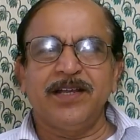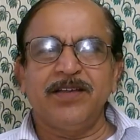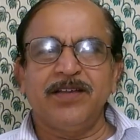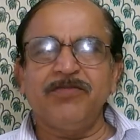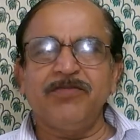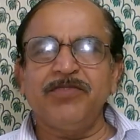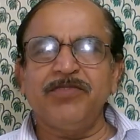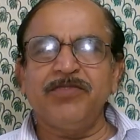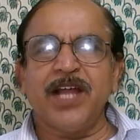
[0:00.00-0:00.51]

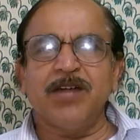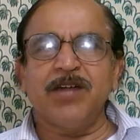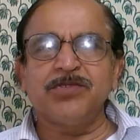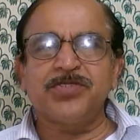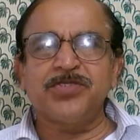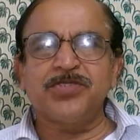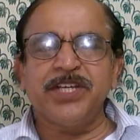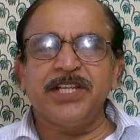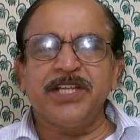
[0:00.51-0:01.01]
we have
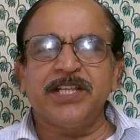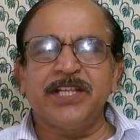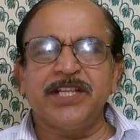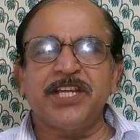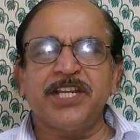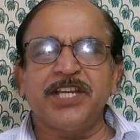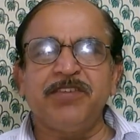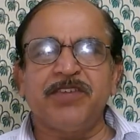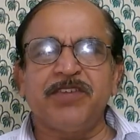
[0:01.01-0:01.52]
seen that
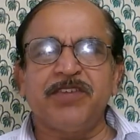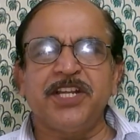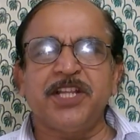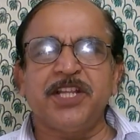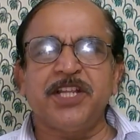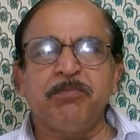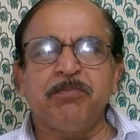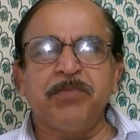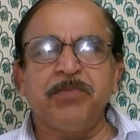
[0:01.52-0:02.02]
even in the
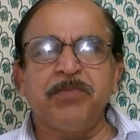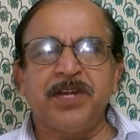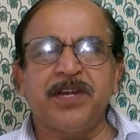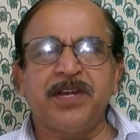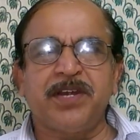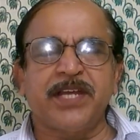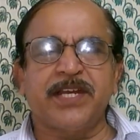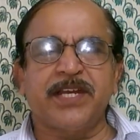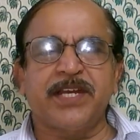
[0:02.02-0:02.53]

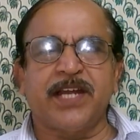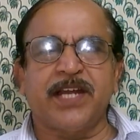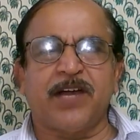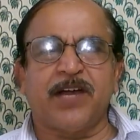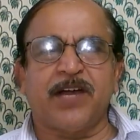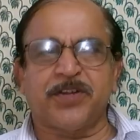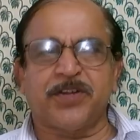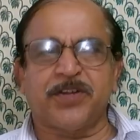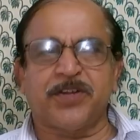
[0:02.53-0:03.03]
midnight and
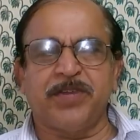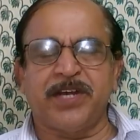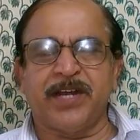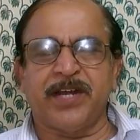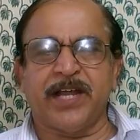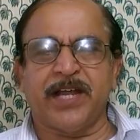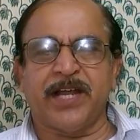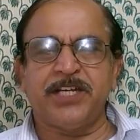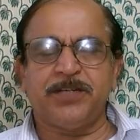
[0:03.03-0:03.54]
after
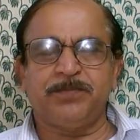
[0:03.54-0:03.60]
midnight,